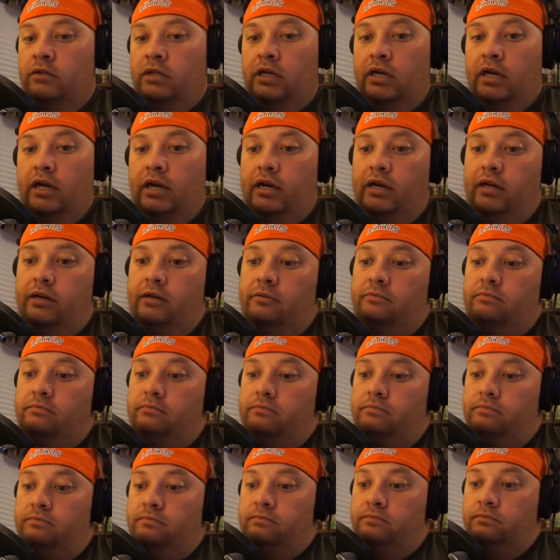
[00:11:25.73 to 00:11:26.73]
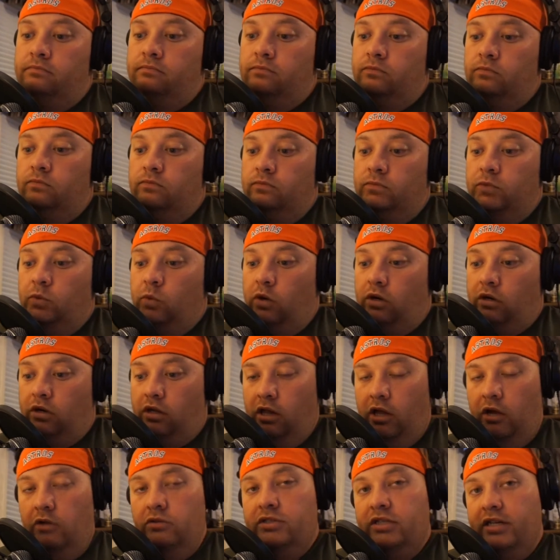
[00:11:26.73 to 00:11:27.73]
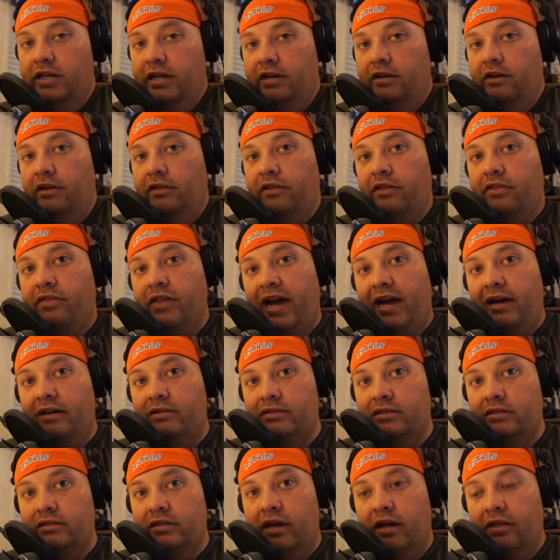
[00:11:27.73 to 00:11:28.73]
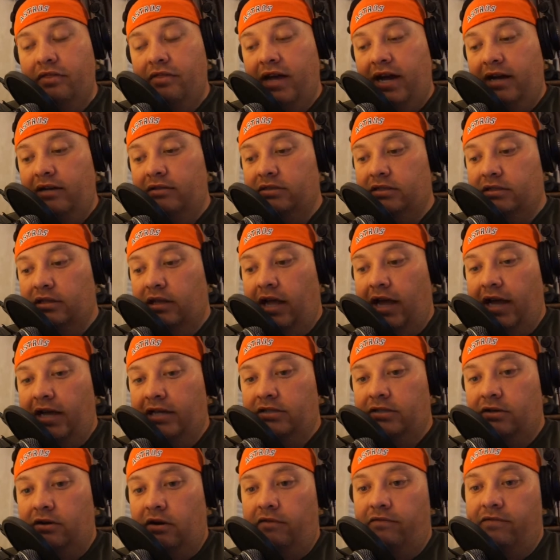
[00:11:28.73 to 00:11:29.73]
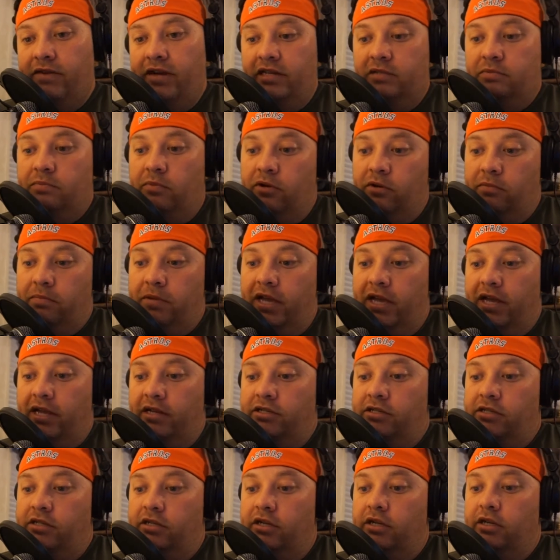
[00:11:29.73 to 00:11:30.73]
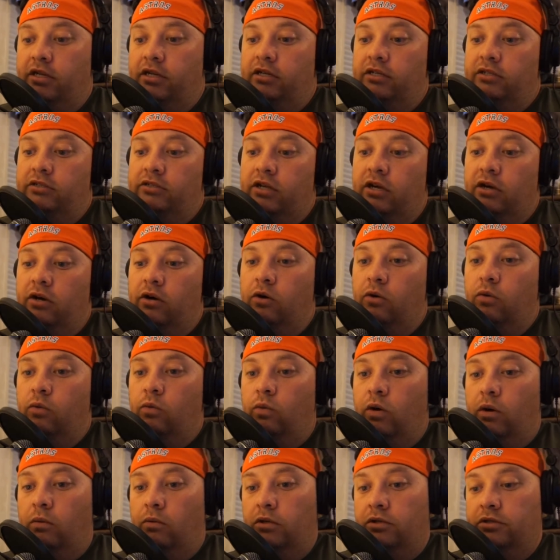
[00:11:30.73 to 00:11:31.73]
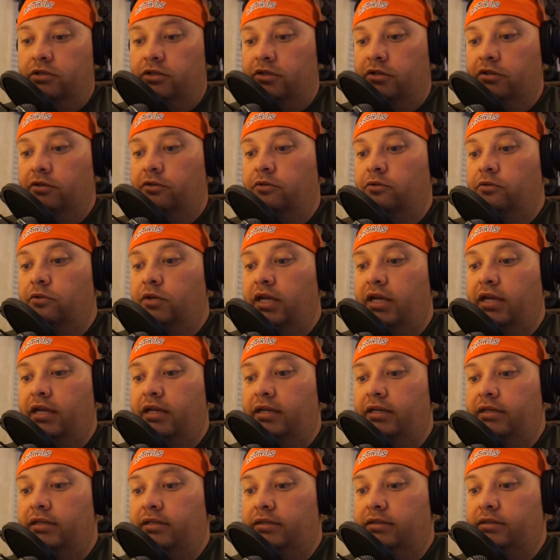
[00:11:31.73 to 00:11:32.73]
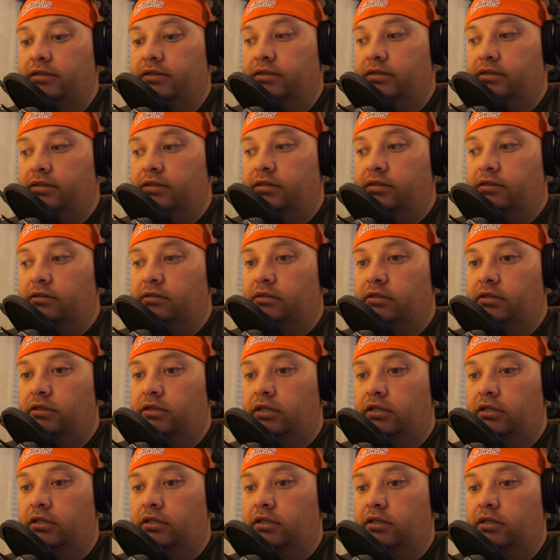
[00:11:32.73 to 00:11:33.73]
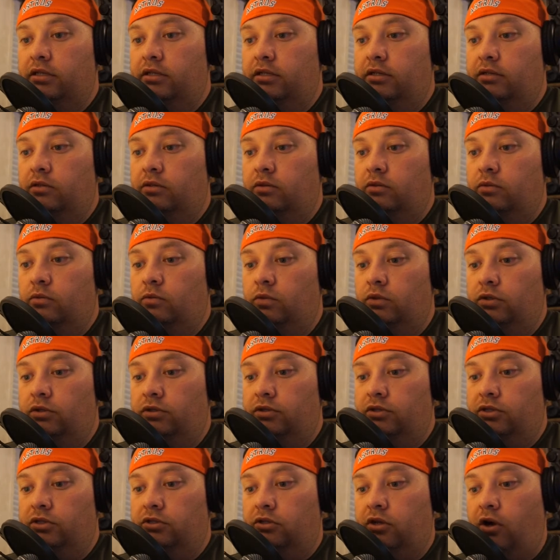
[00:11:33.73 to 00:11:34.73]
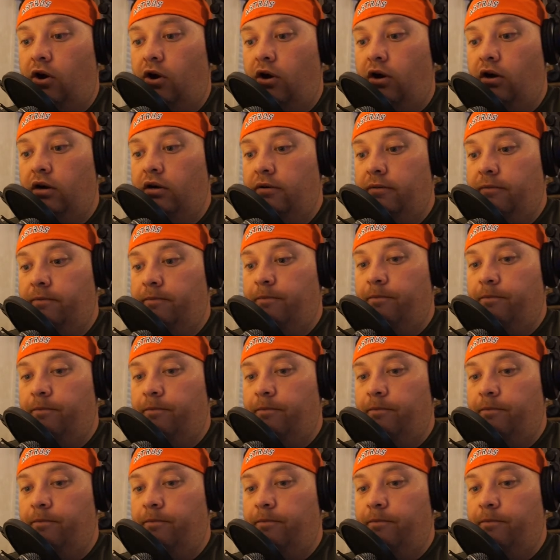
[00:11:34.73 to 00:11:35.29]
We're closing in on a thousand likes on our Facebook page. So what we'll do is we'll start